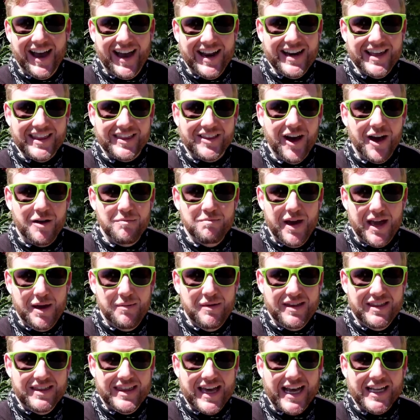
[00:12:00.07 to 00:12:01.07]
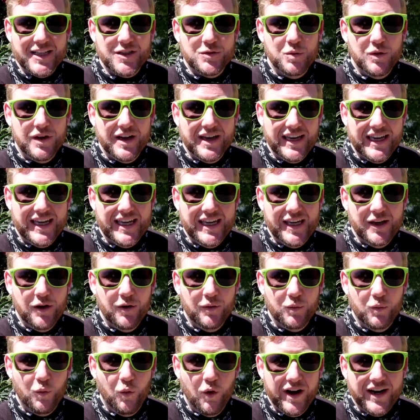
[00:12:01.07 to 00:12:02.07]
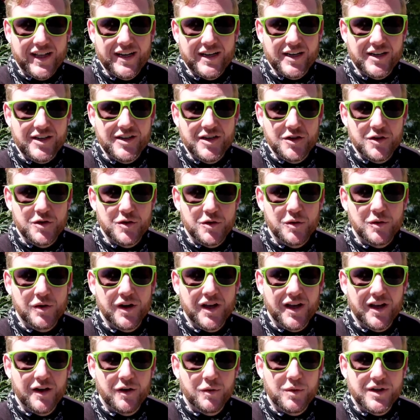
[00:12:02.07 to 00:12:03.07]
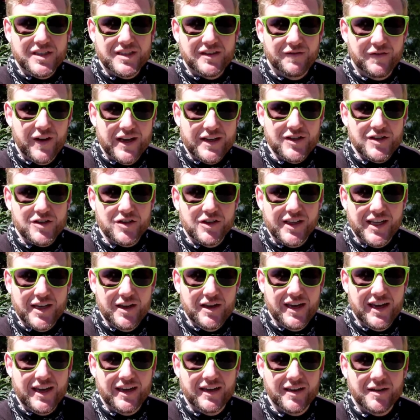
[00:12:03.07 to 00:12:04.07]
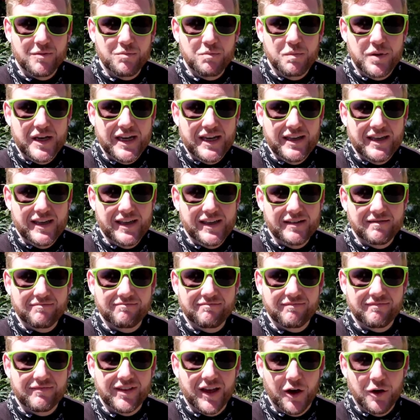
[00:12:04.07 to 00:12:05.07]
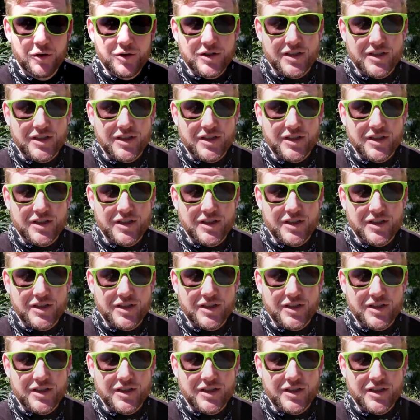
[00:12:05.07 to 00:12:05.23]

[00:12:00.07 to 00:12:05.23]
kind of thought maybe that's what he wanted to do, was eventually be the